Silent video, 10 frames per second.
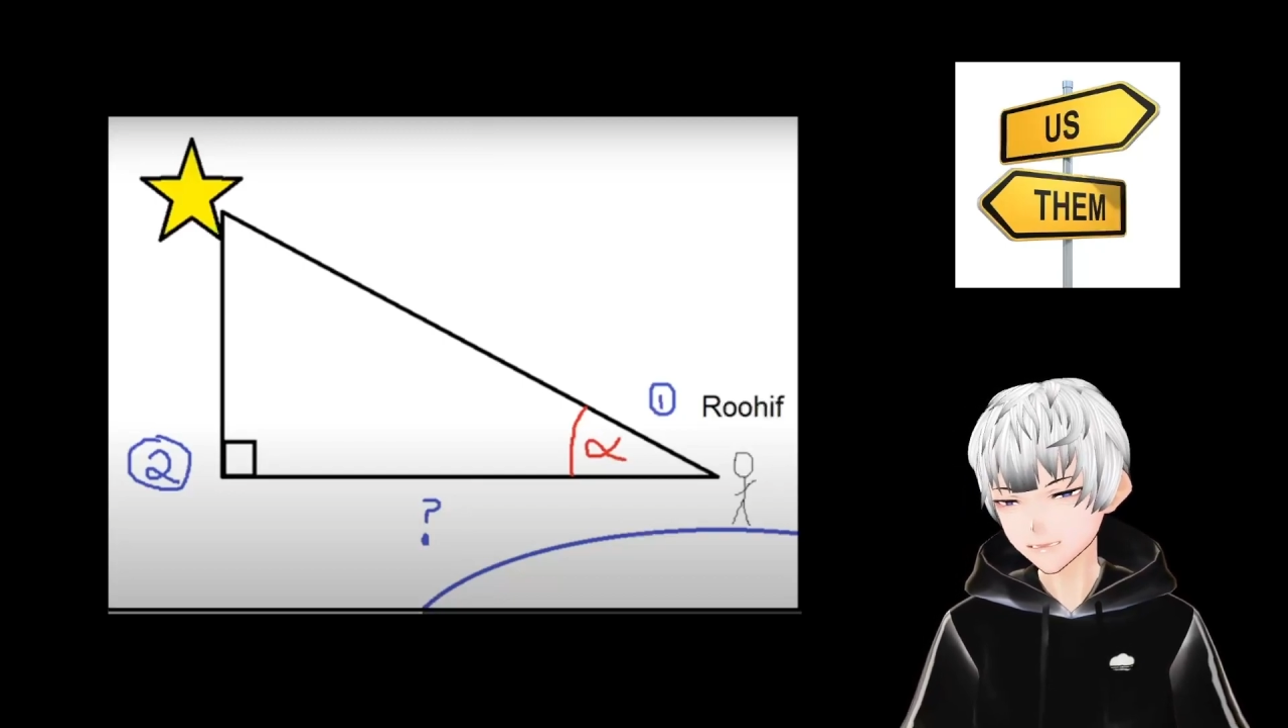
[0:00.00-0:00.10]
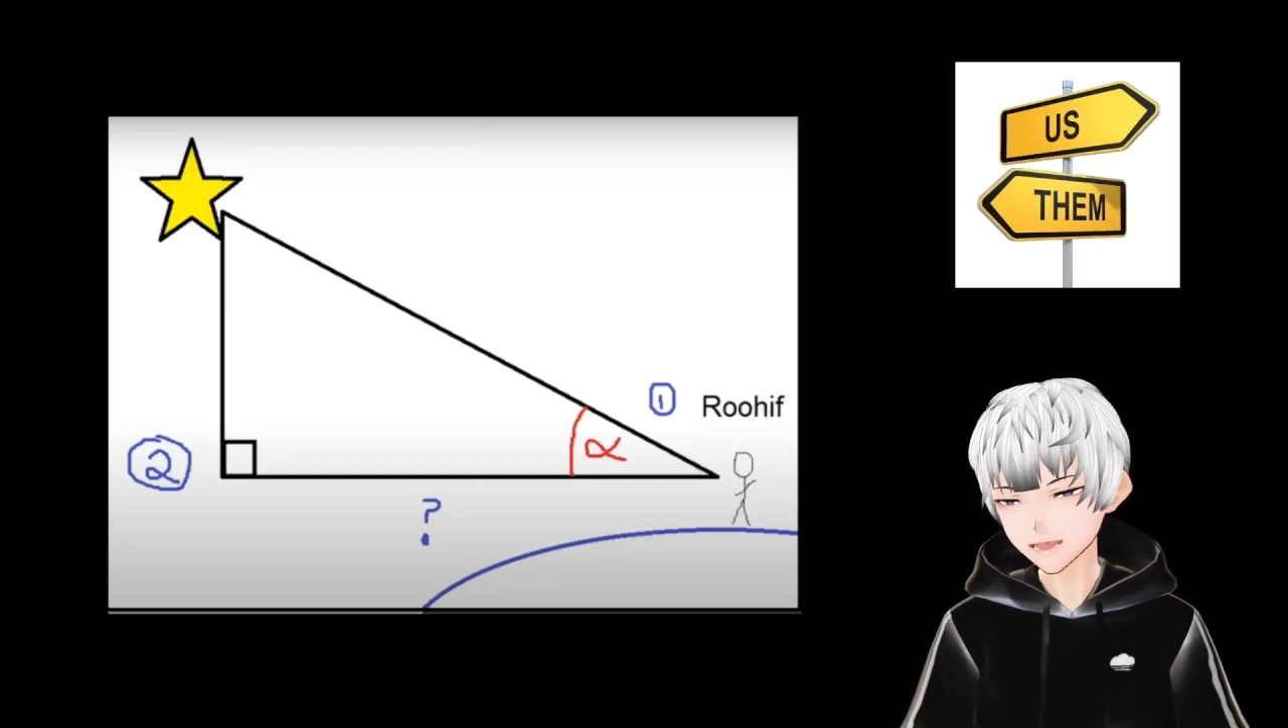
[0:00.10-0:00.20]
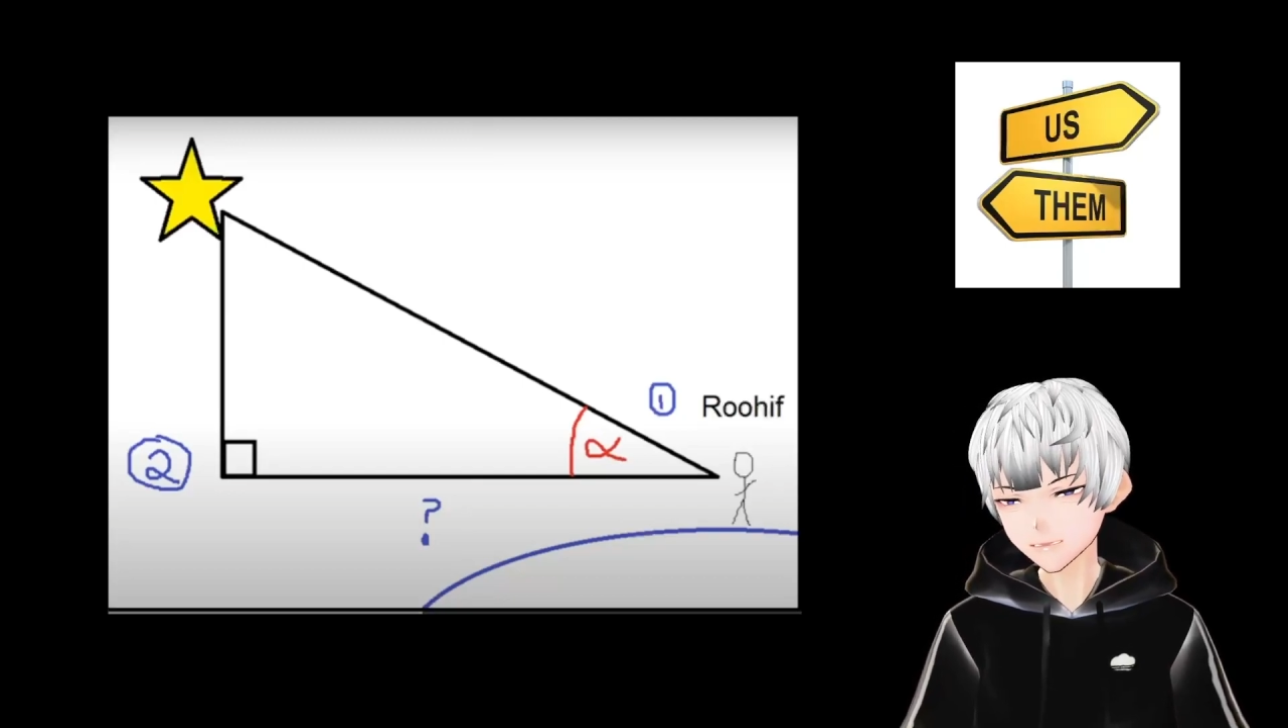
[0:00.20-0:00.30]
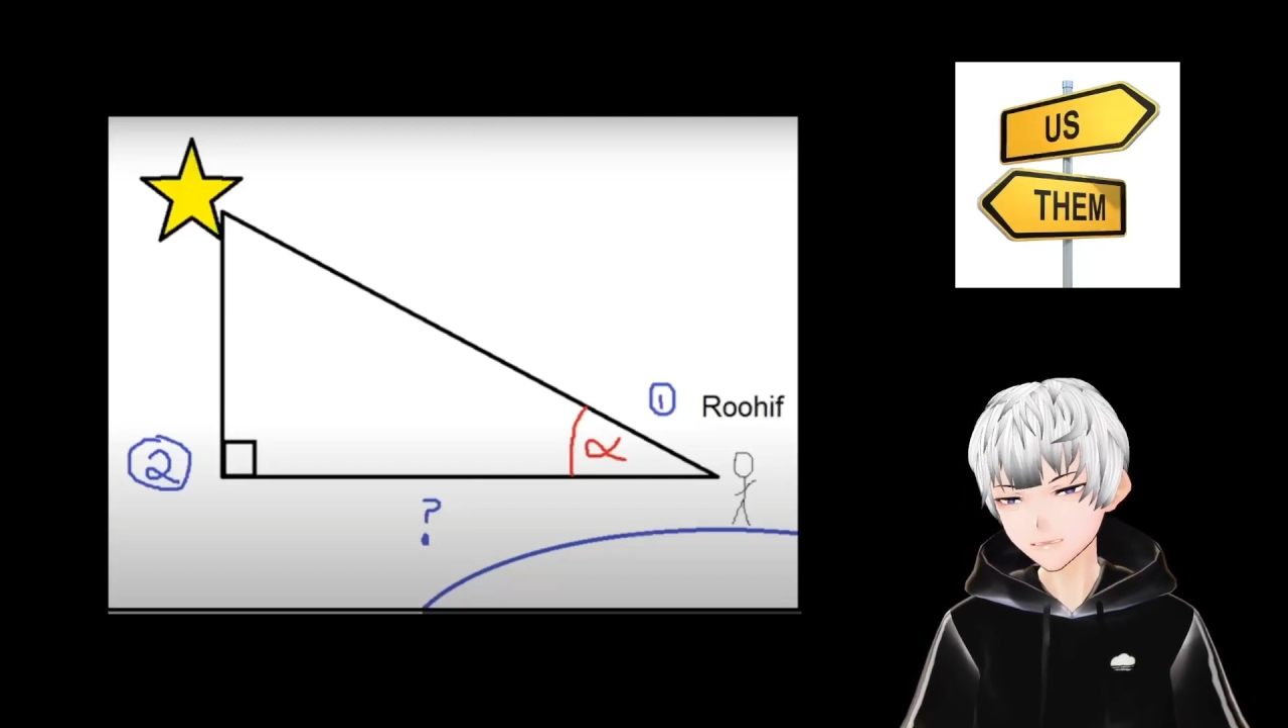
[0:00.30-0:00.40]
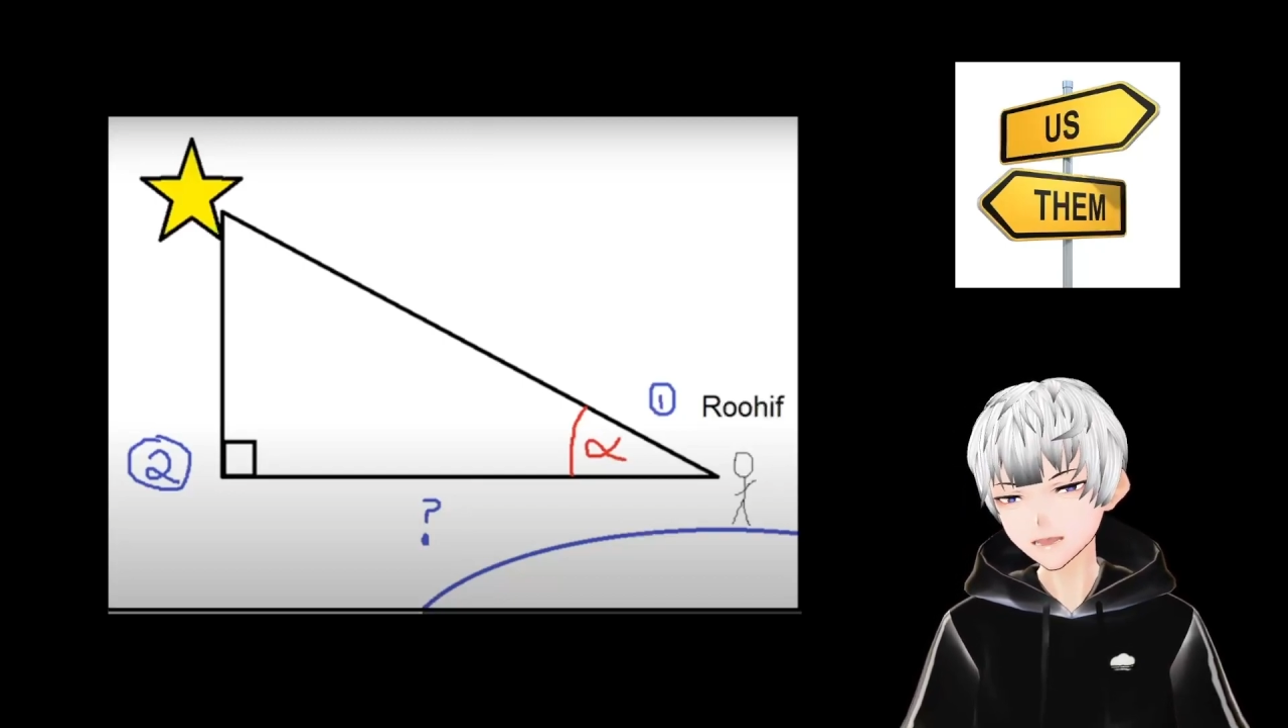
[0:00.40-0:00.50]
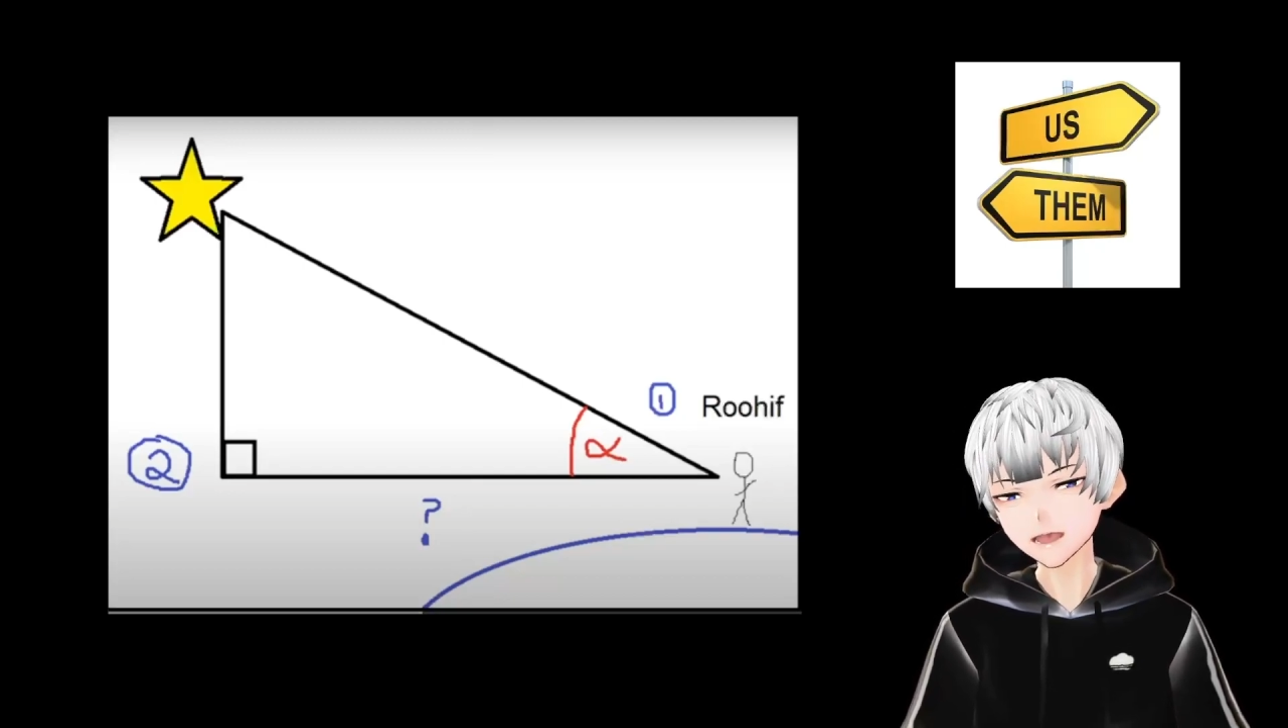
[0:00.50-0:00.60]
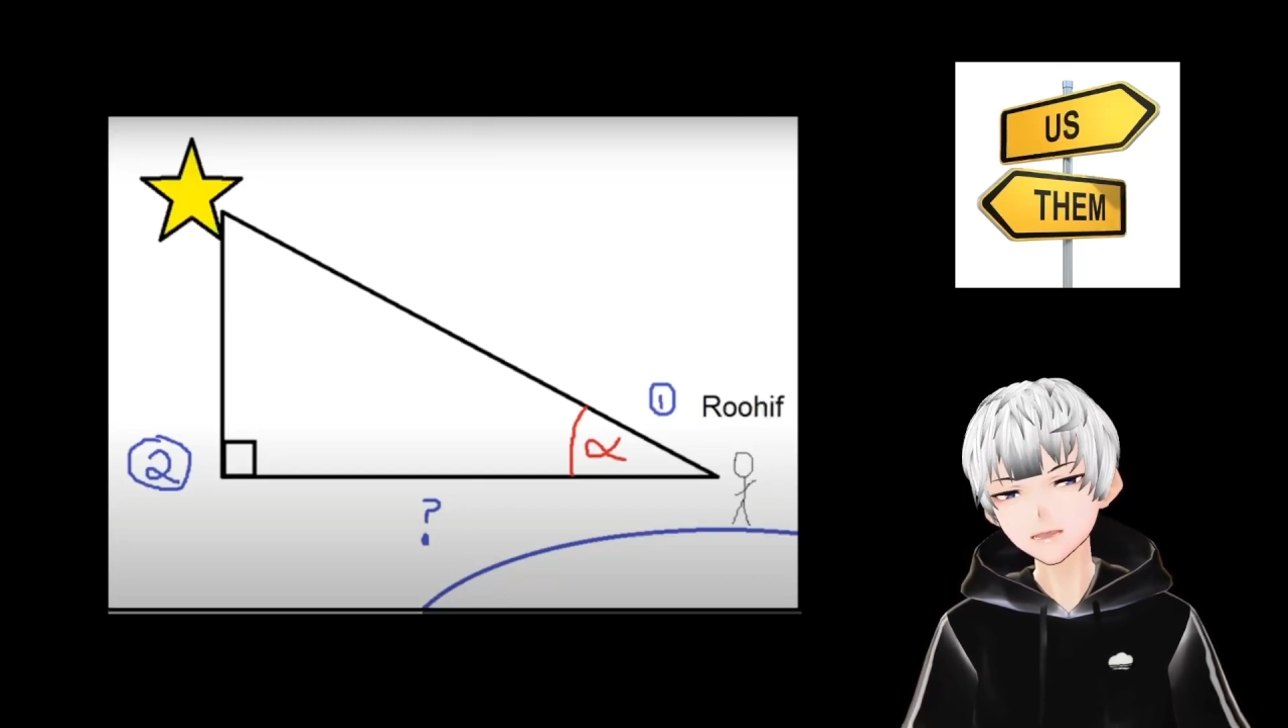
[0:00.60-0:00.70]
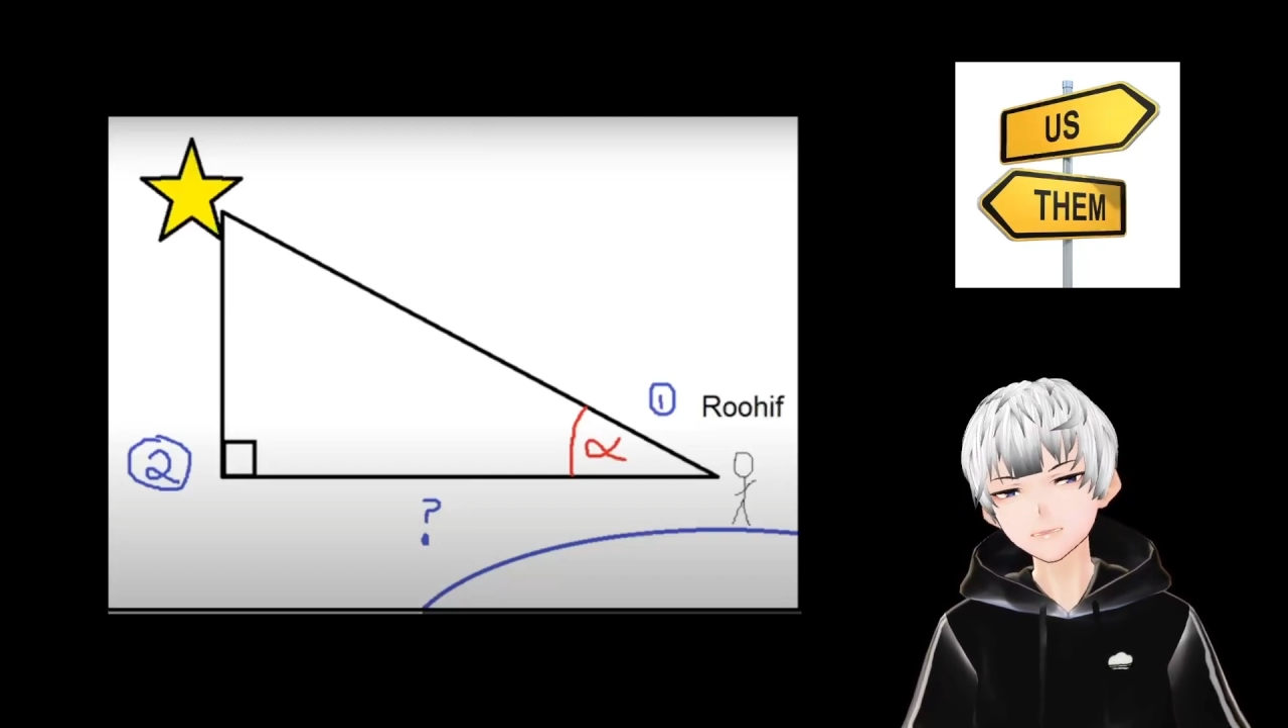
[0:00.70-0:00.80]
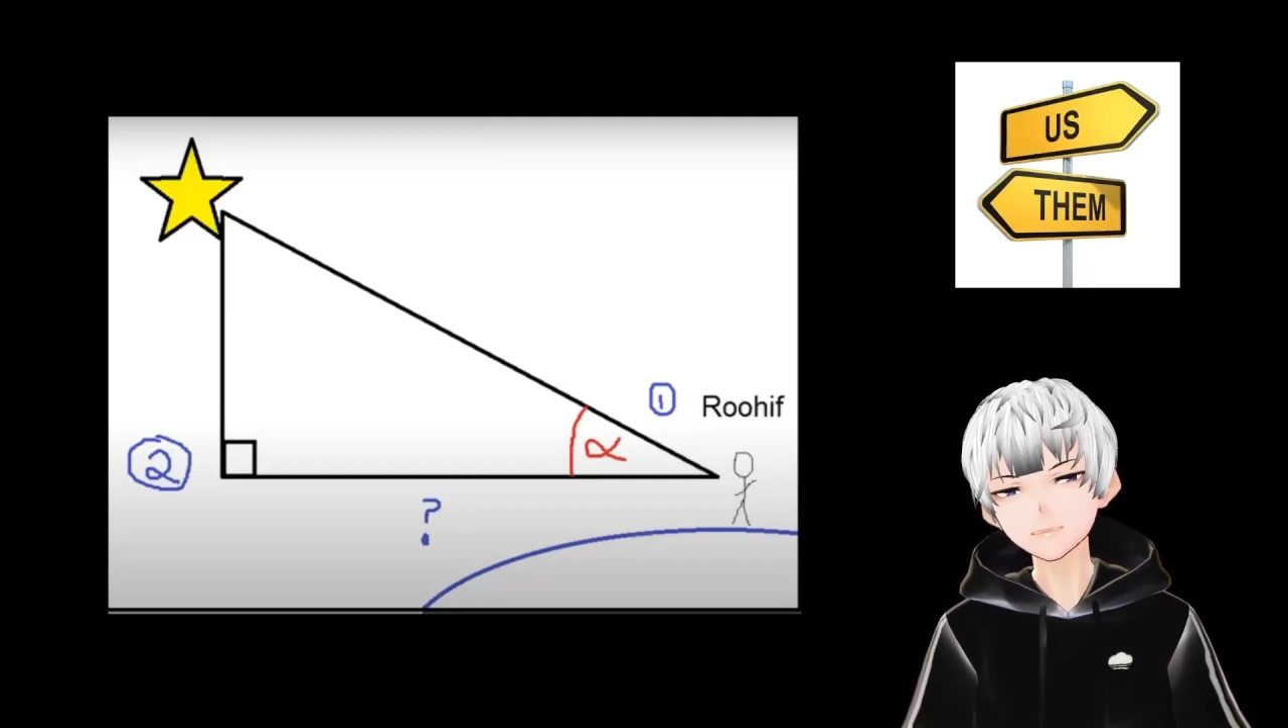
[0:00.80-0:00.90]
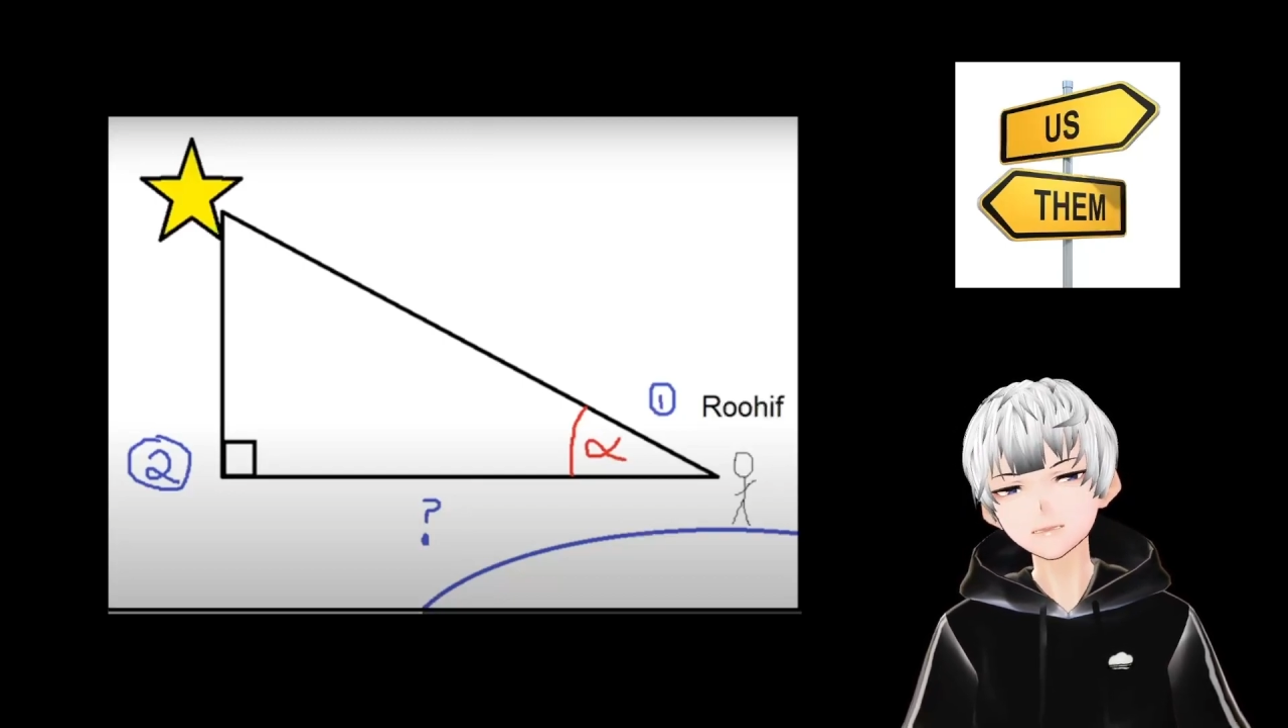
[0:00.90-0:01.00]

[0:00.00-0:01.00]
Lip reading: Ruhif